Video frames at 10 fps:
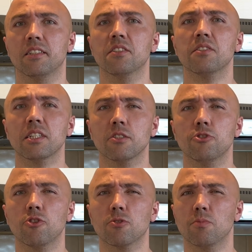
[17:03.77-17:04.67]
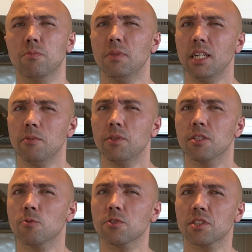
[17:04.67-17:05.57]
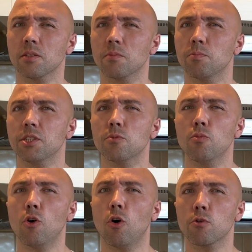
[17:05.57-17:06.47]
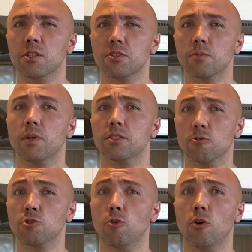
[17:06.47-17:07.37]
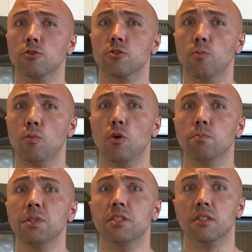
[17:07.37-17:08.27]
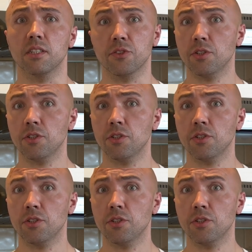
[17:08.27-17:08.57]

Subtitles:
second shot, maybe there was a bit more oranges, but there was also more bitterness.